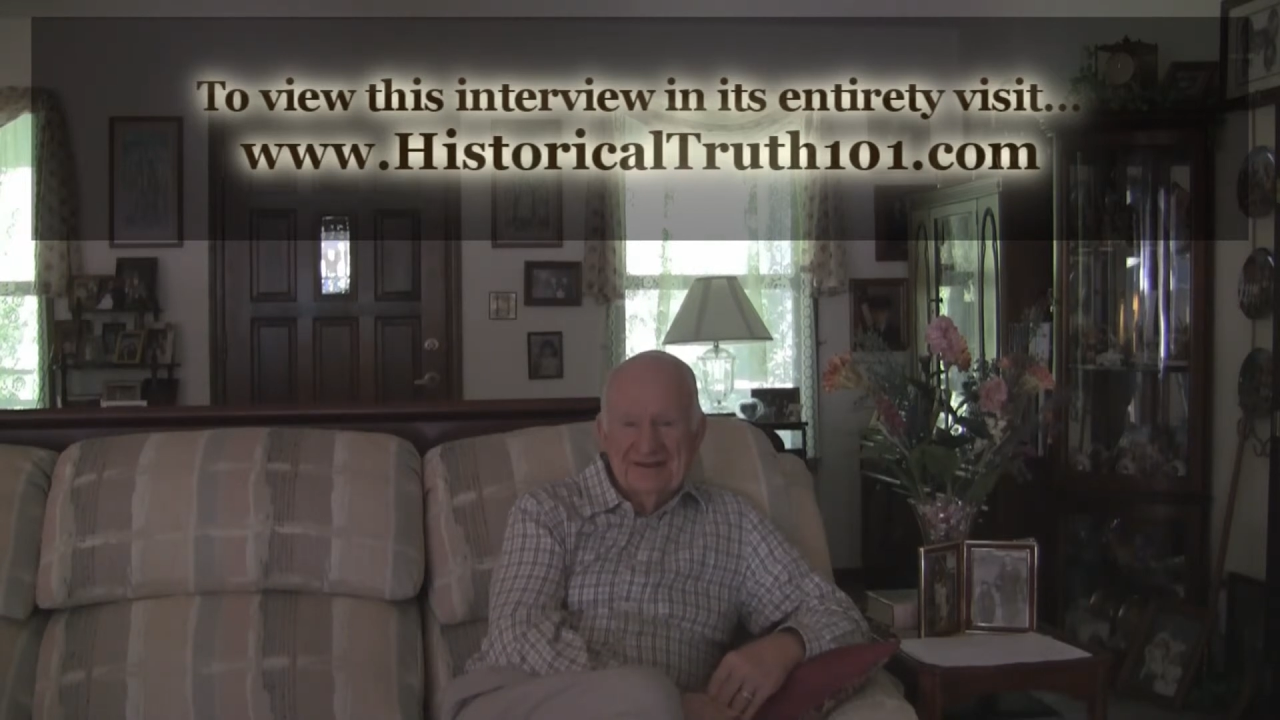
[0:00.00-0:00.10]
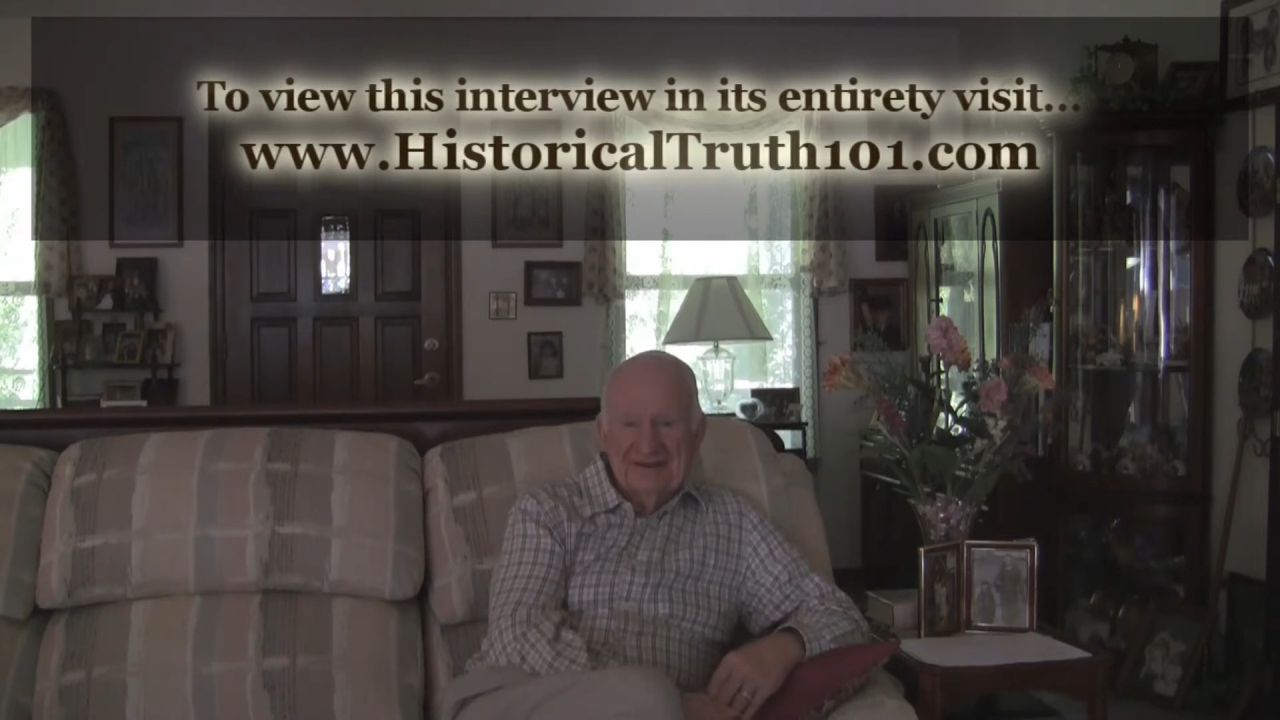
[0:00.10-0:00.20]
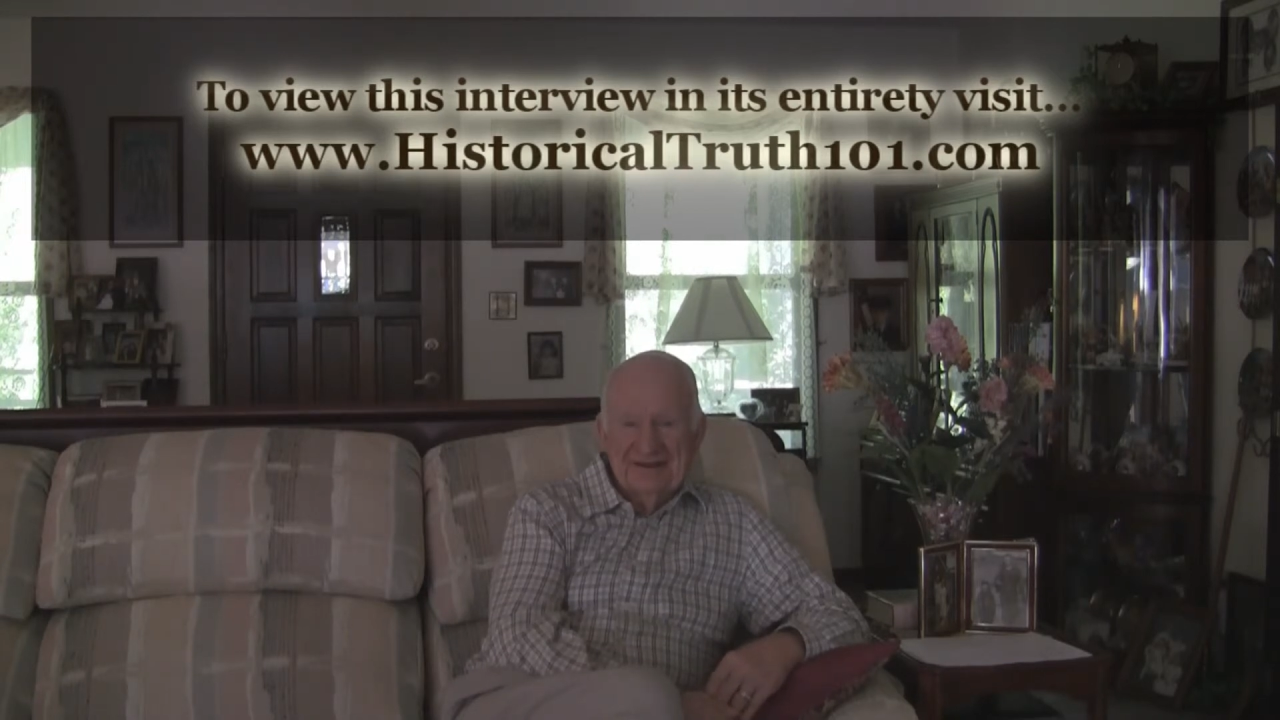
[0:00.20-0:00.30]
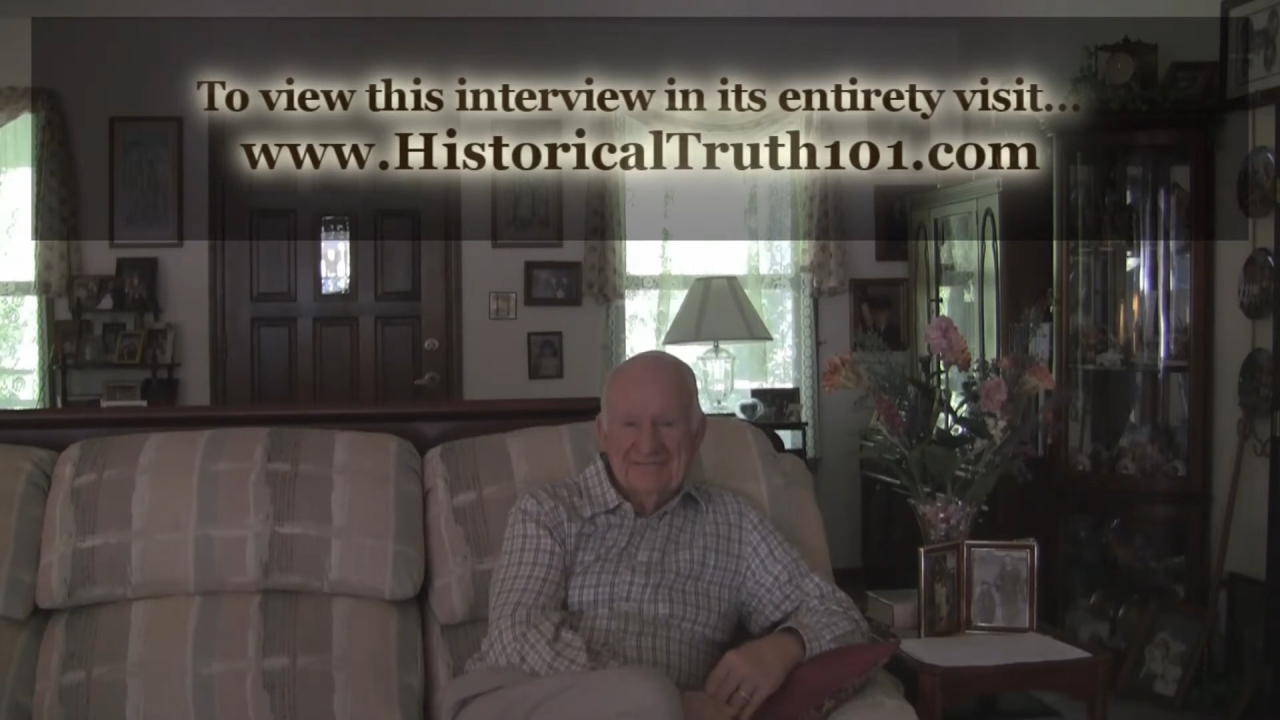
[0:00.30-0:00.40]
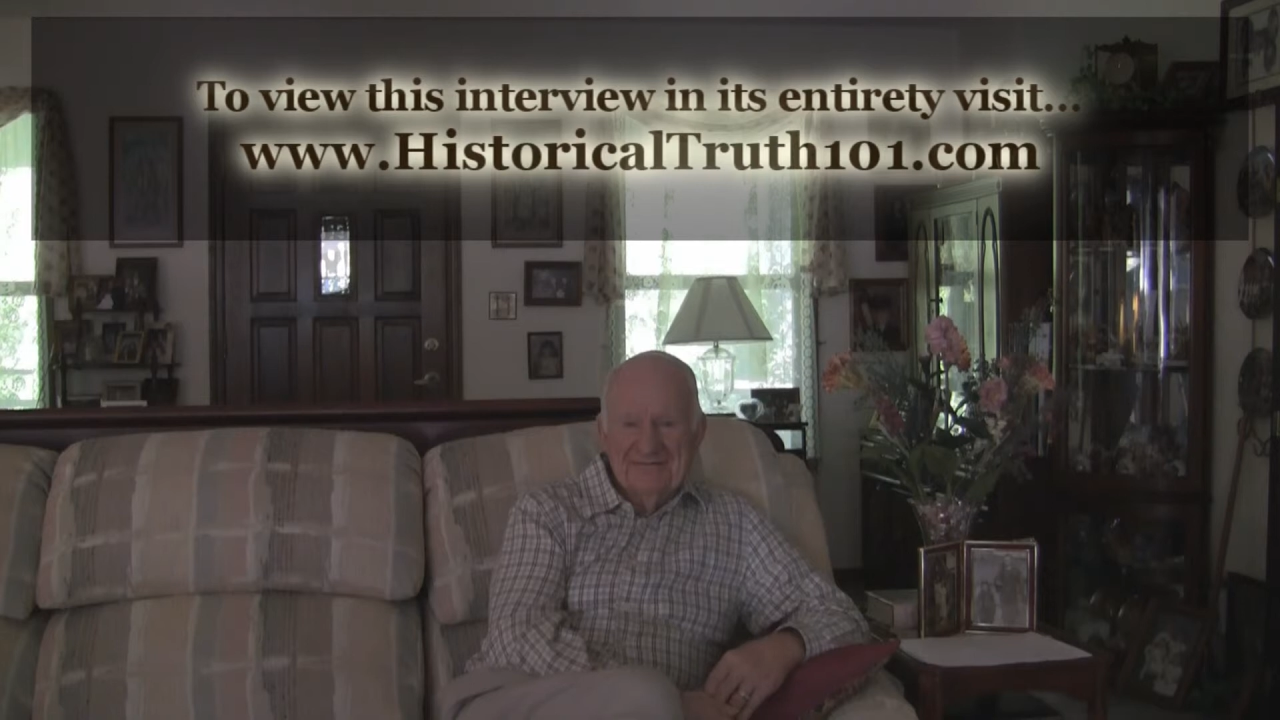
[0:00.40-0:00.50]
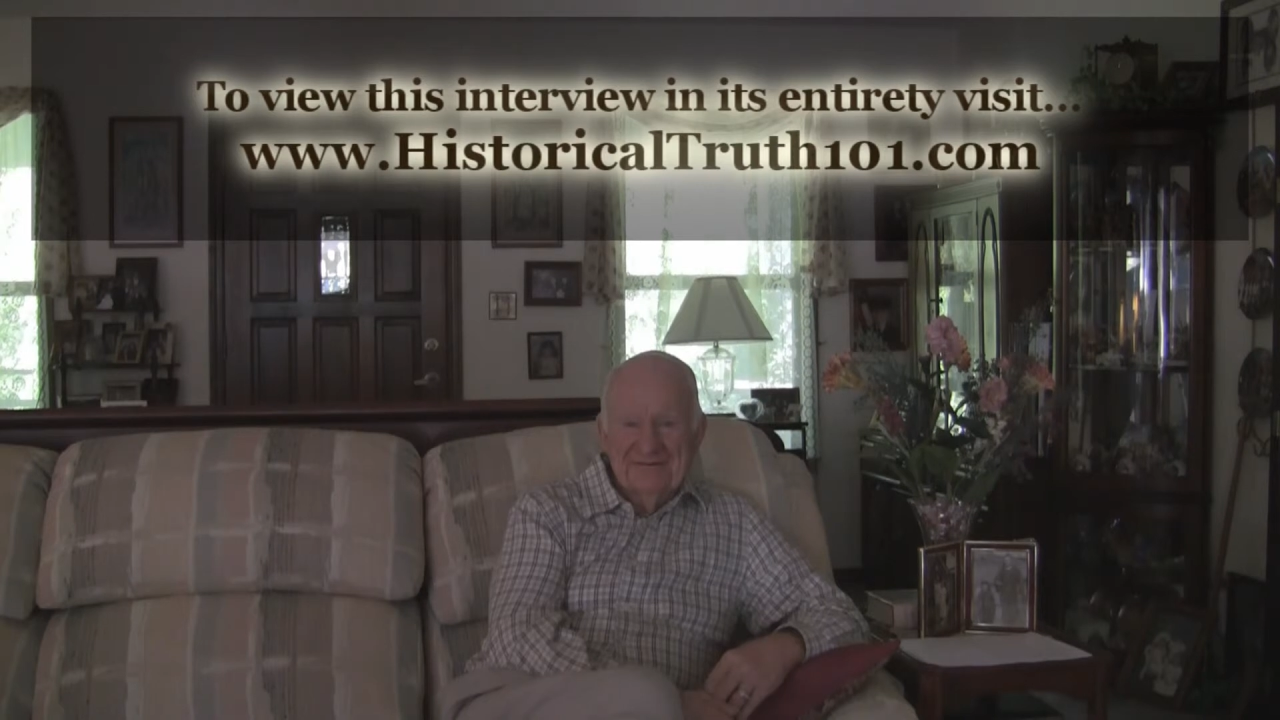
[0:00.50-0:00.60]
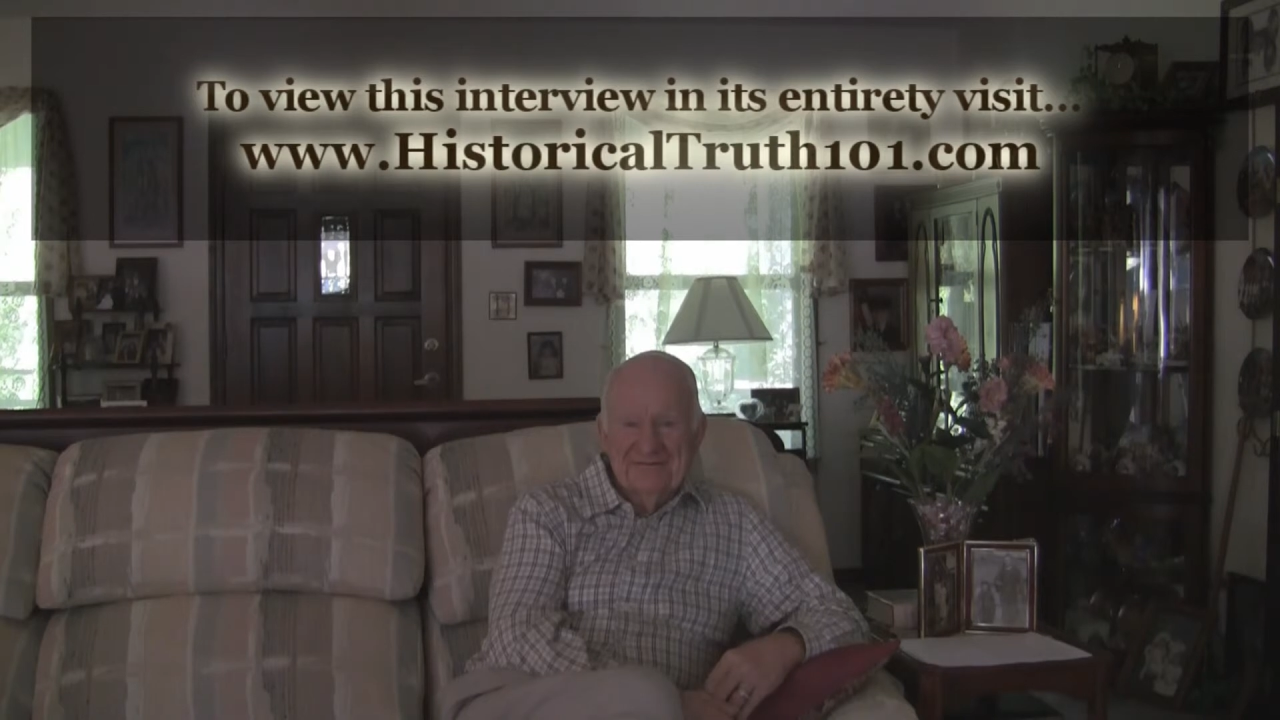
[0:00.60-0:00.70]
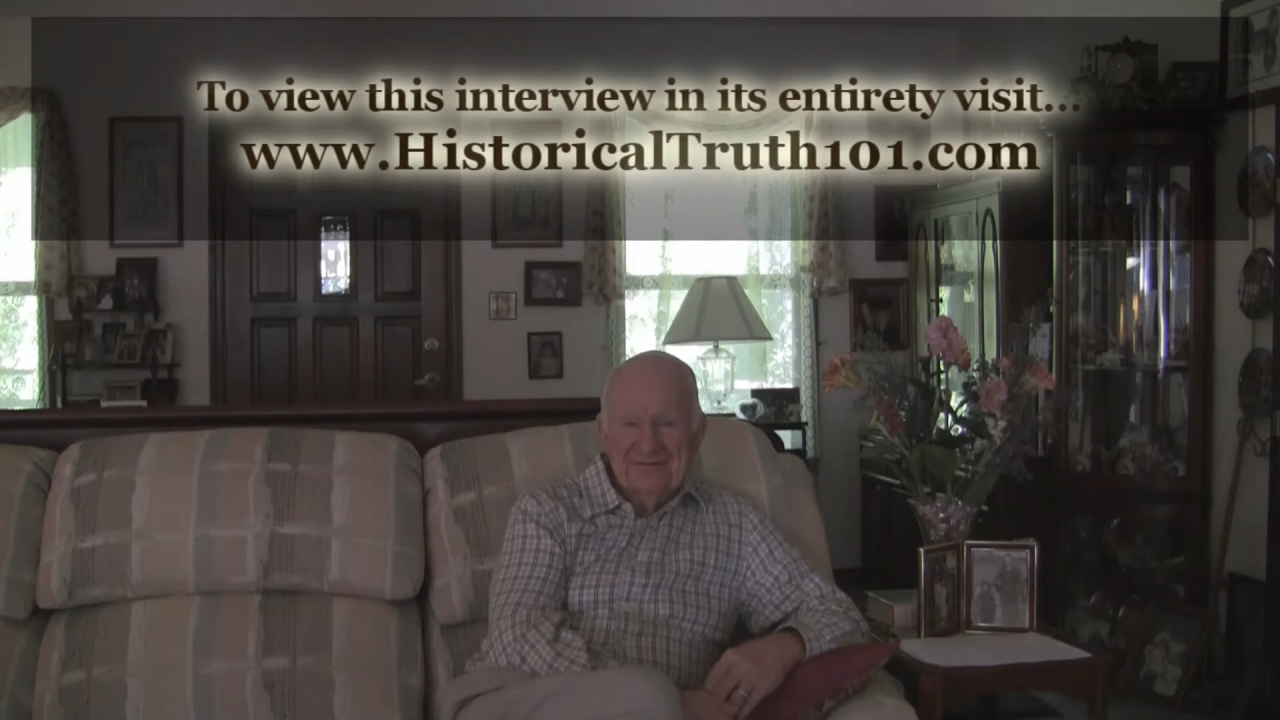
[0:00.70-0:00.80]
I never will